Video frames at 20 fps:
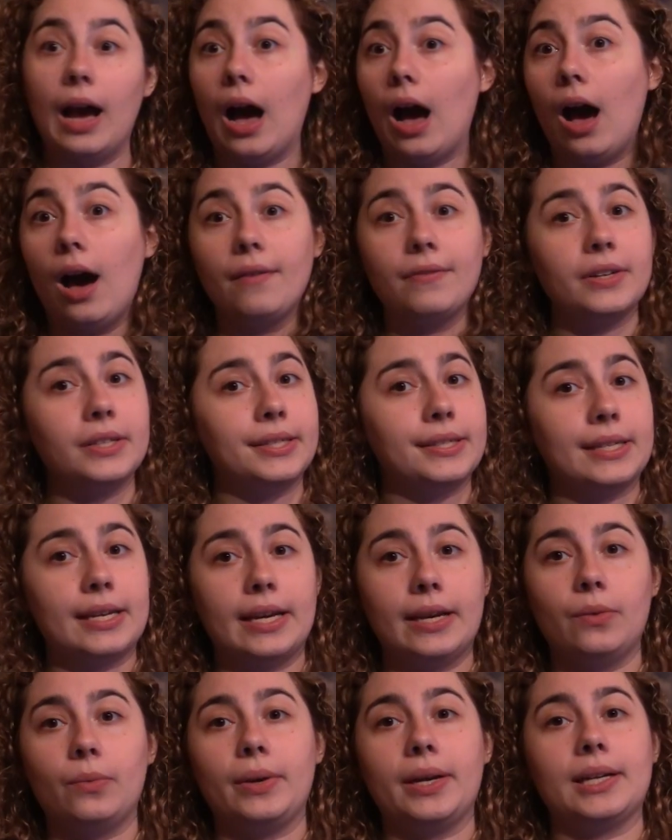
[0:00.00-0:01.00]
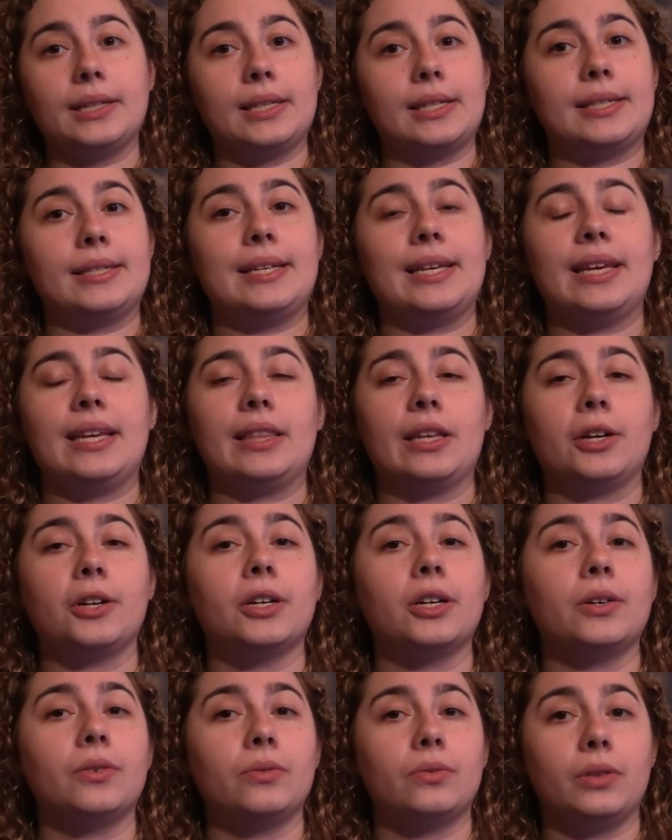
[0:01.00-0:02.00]
obviously we get to see
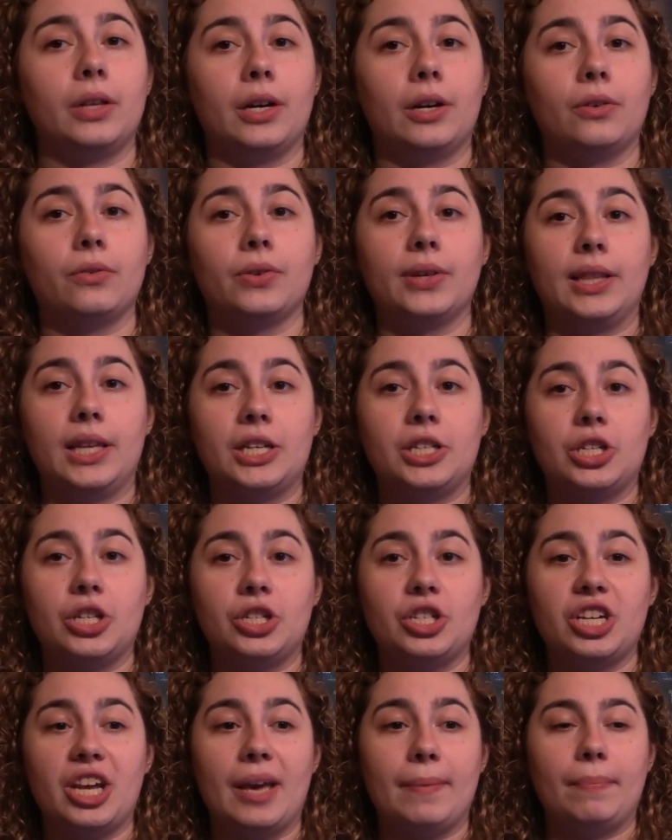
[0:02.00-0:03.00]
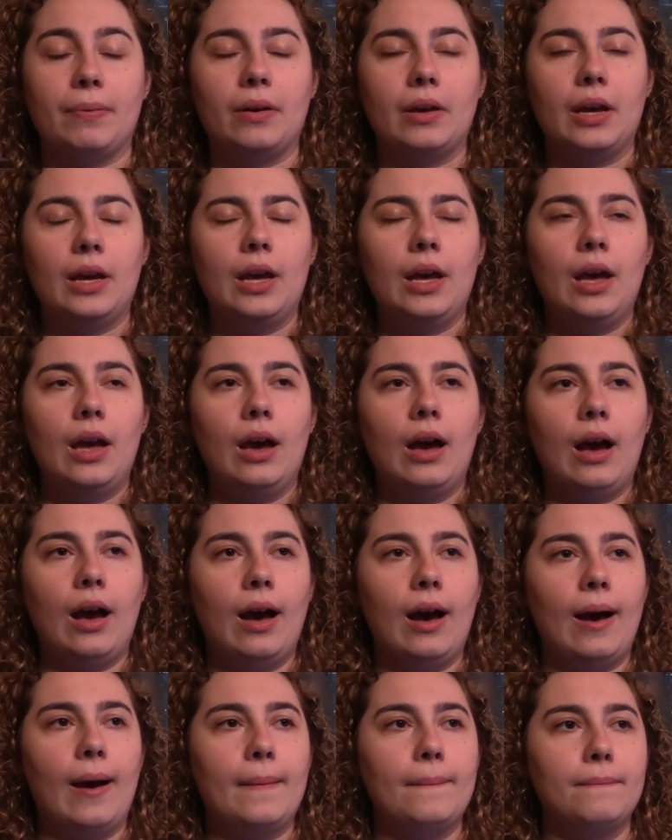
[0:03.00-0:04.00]
their their relationship
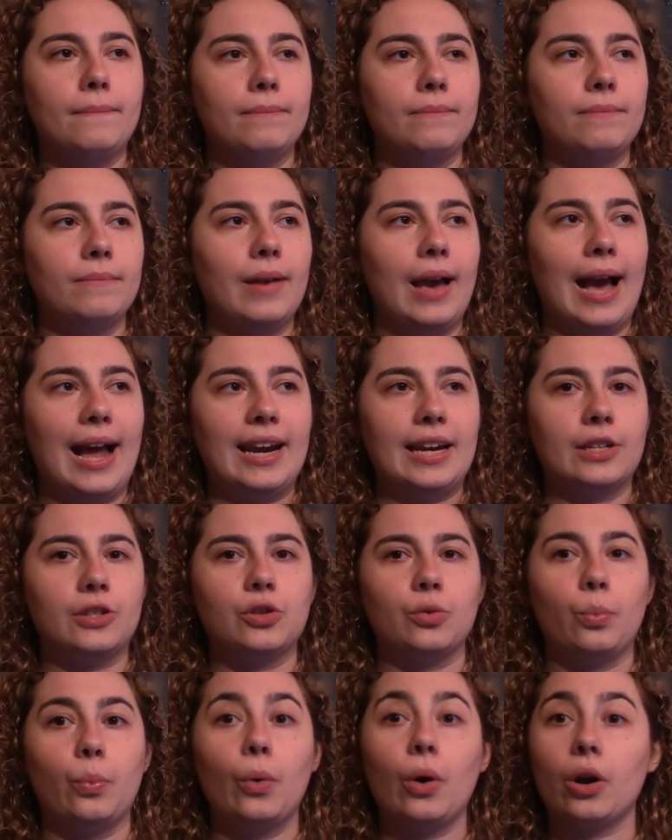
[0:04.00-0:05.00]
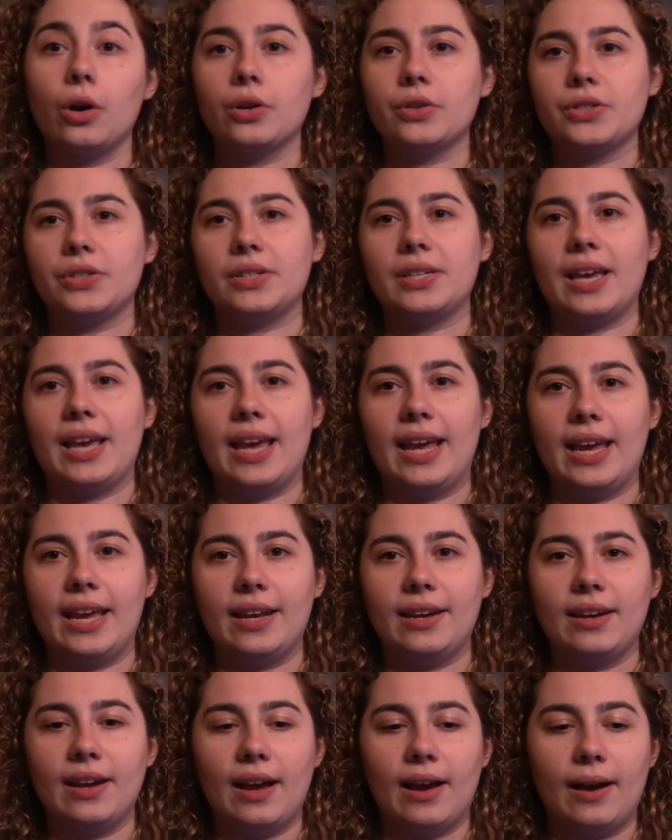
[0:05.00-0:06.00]
um, at its worst
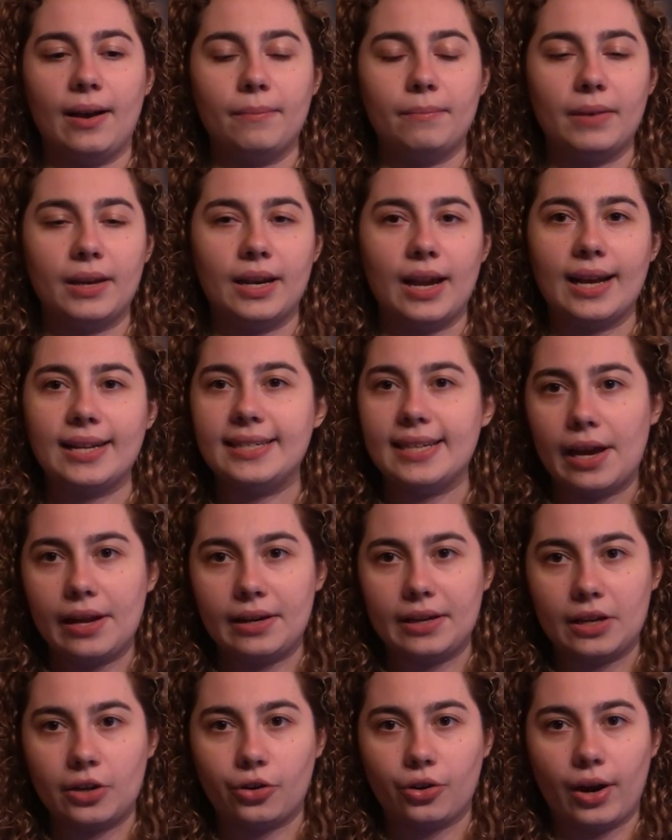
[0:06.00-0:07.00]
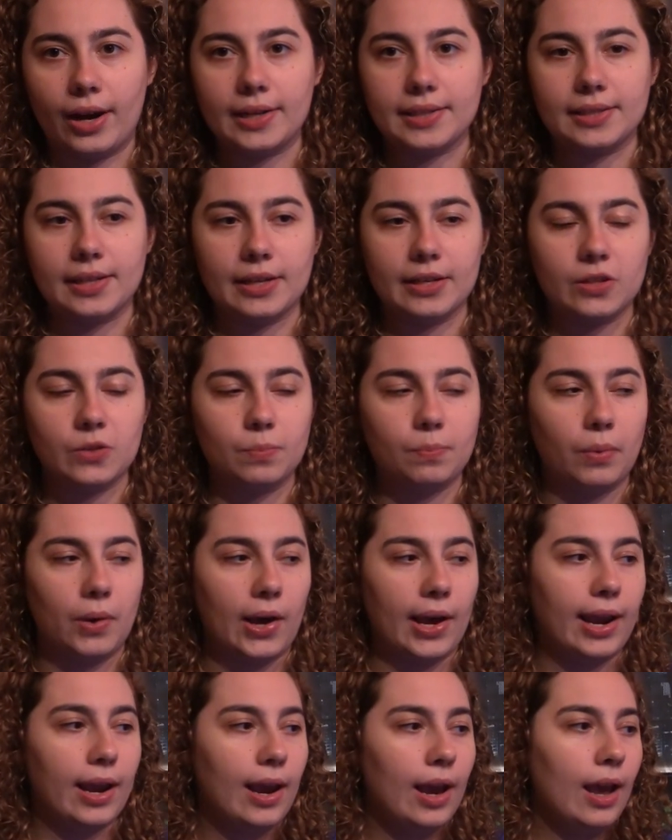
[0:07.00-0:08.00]
in um, in Identity Crisis,
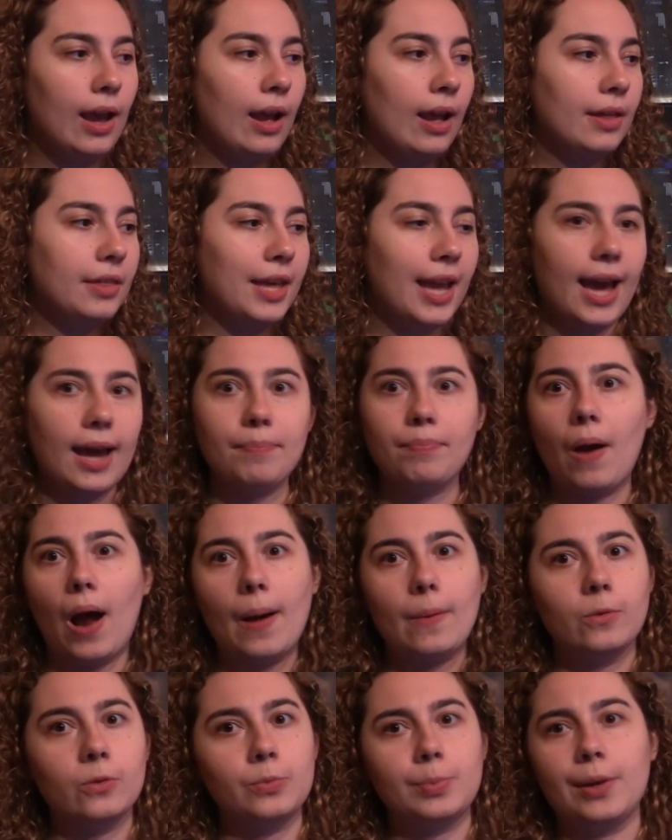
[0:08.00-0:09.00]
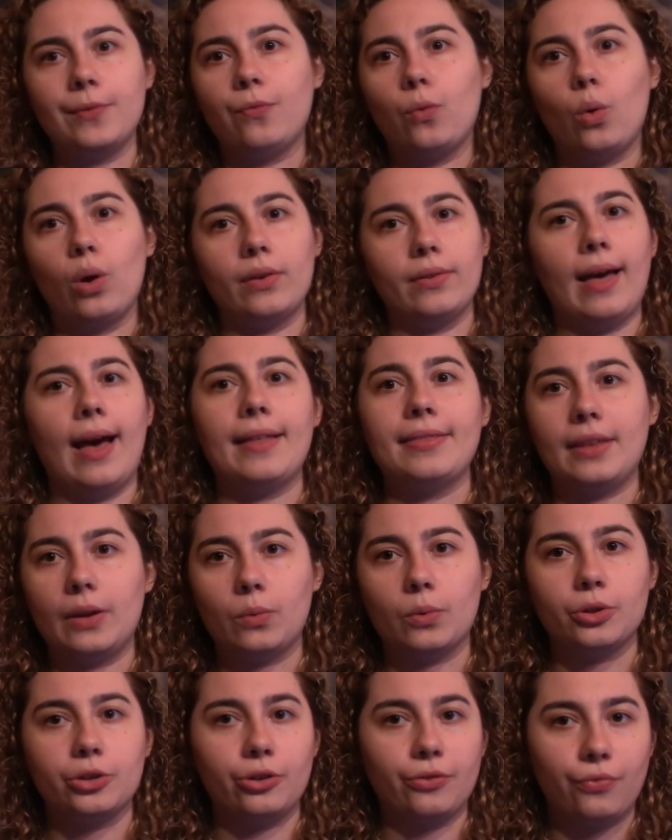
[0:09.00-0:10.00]
but they had problems before that.
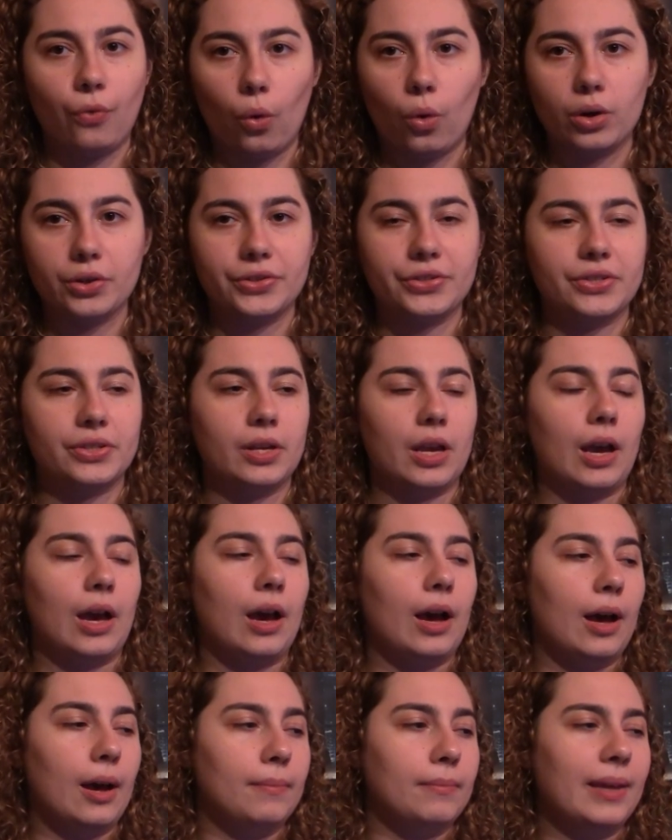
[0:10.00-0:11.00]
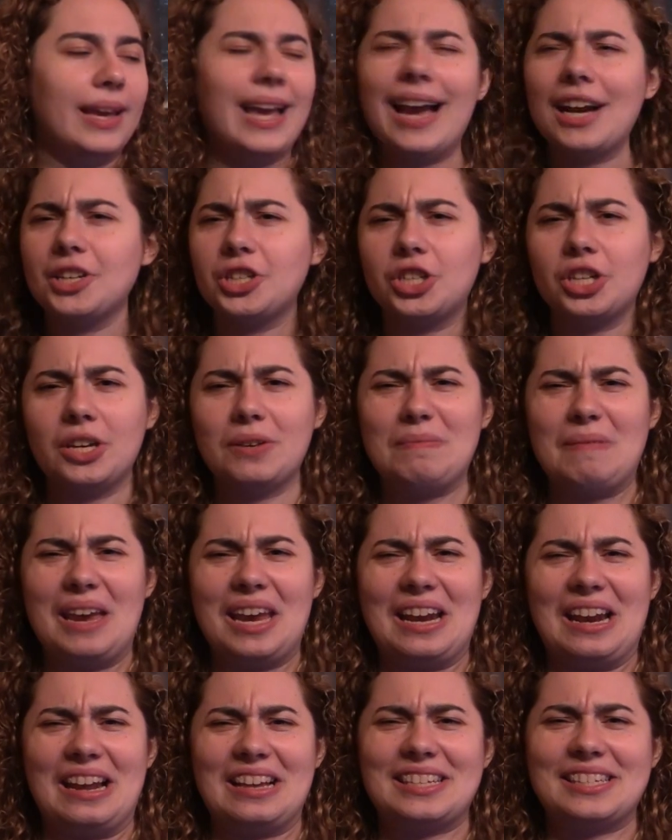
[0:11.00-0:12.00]
They were divorced. Um, they actually
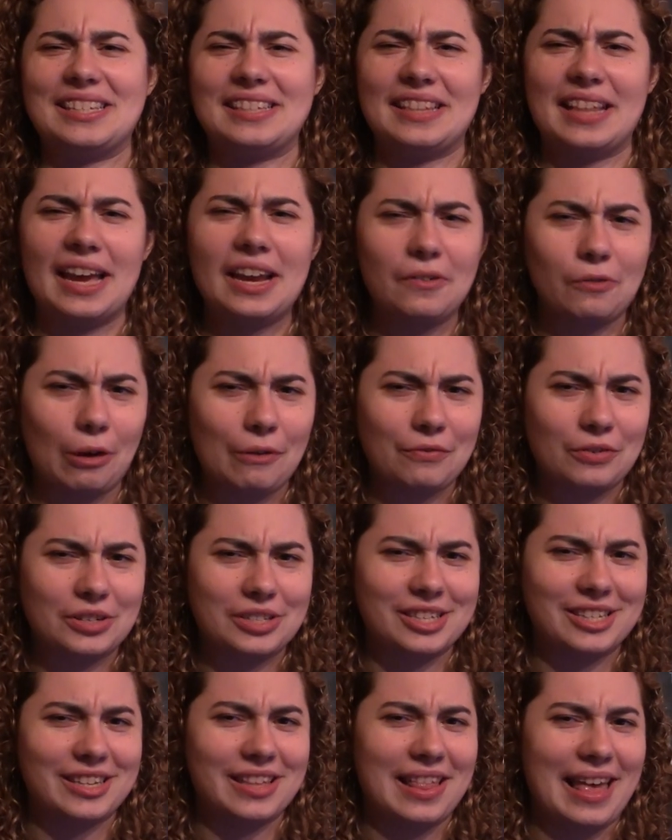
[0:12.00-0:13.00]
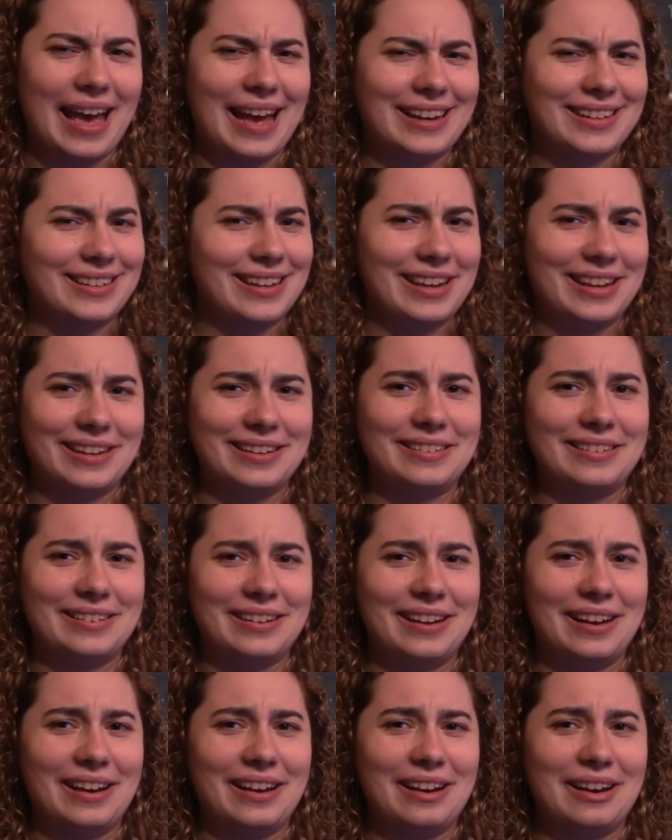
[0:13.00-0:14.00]
made a slight reference to that
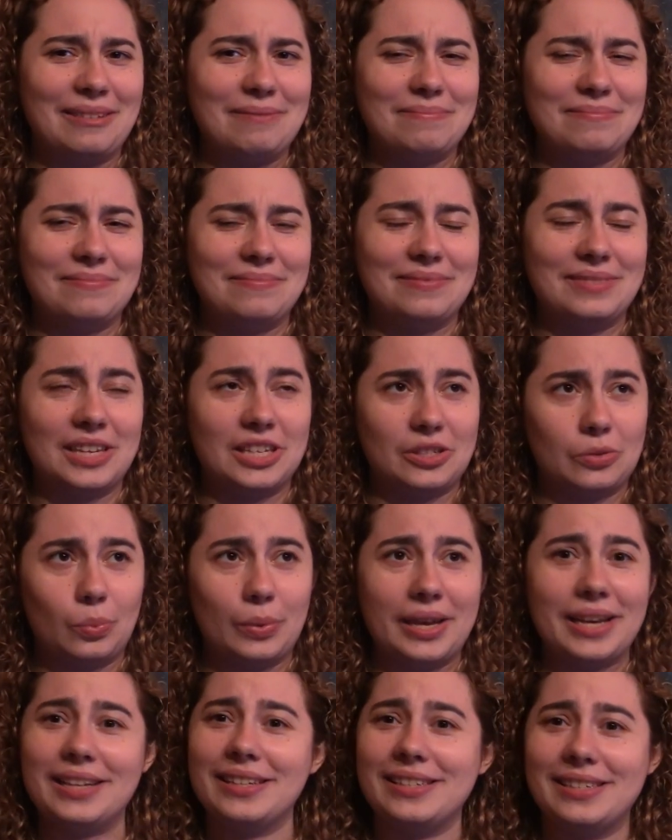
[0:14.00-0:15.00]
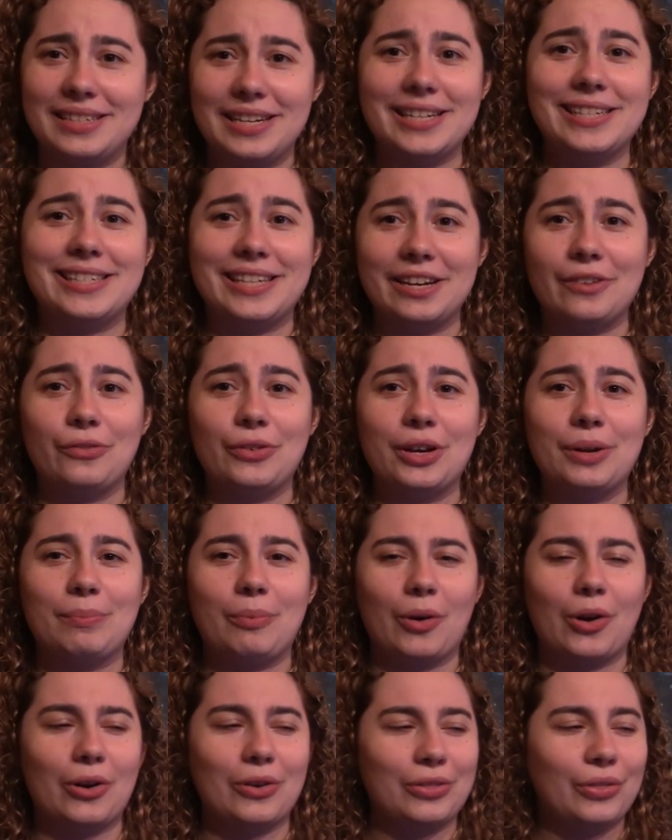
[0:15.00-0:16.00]
in um, this week's DC
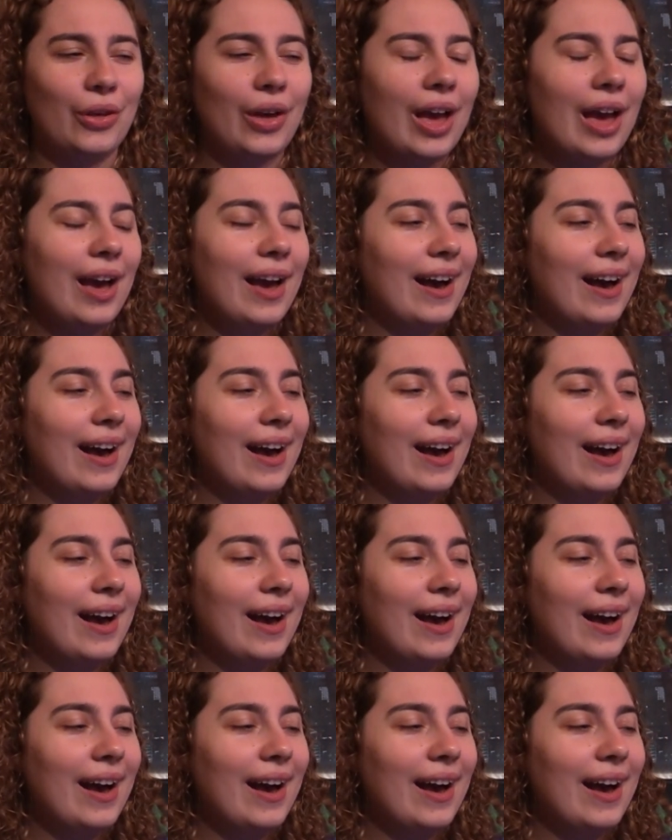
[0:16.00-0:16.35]
Rebirth.